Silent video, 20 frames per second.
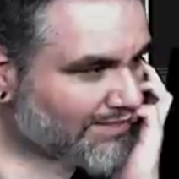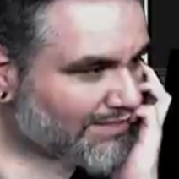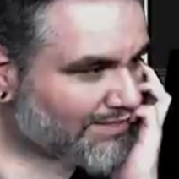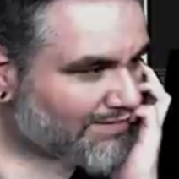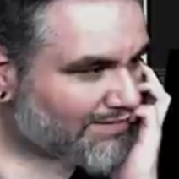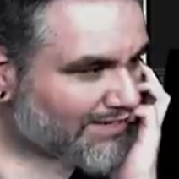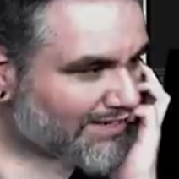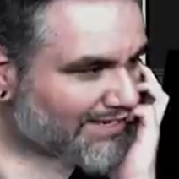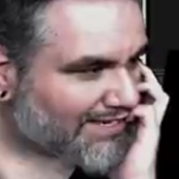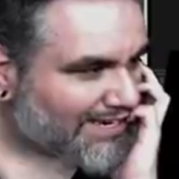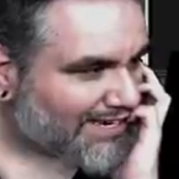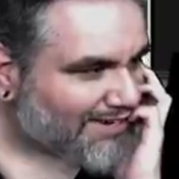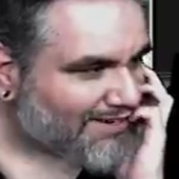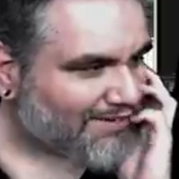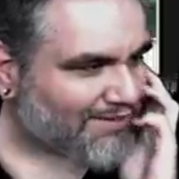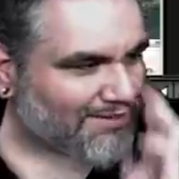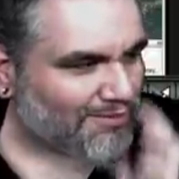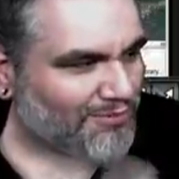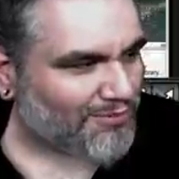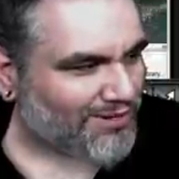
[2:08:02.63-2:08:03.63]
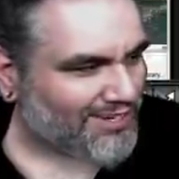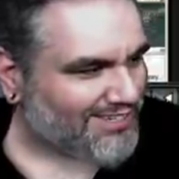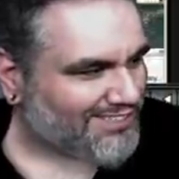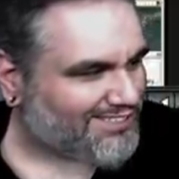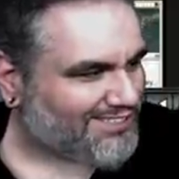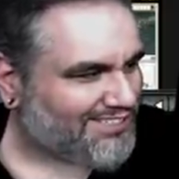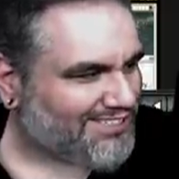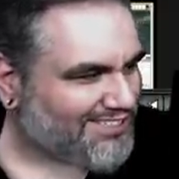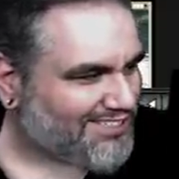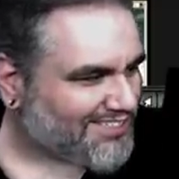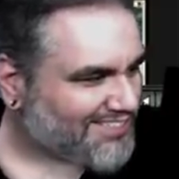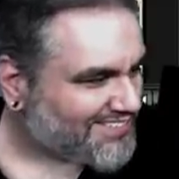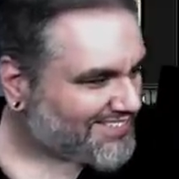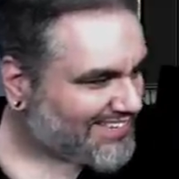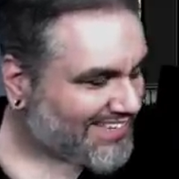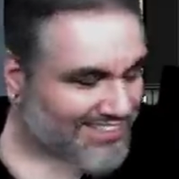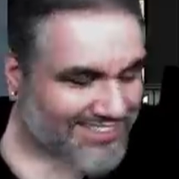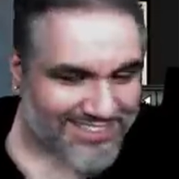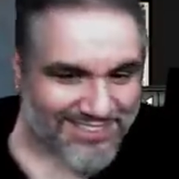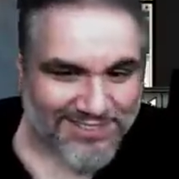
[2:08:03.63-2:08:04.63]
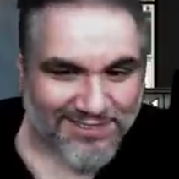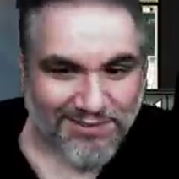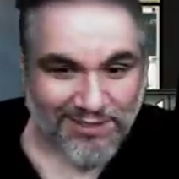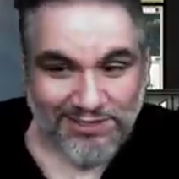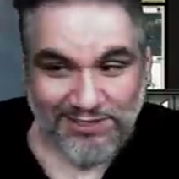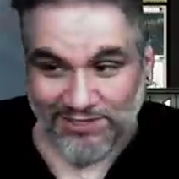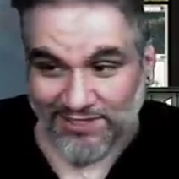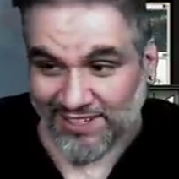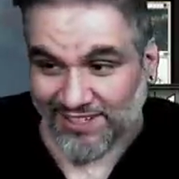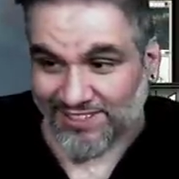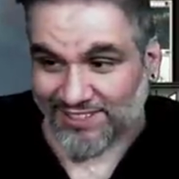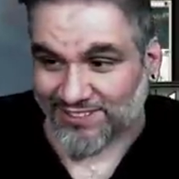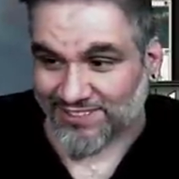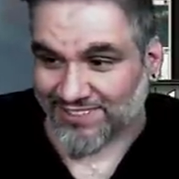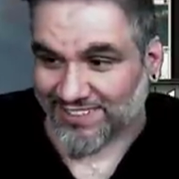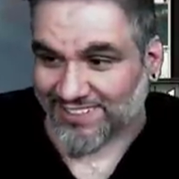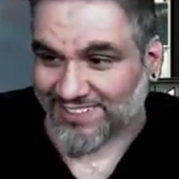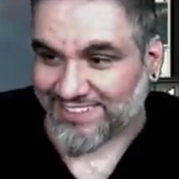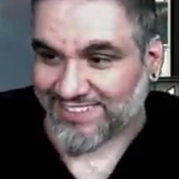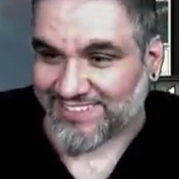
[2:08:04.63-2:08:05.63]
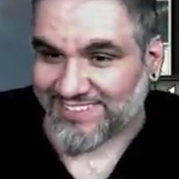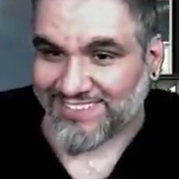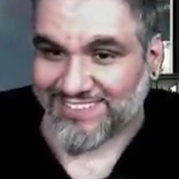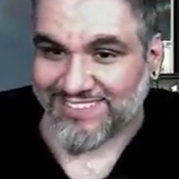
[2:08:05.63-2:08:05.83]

If not how, then what is due? That's a good question, actually.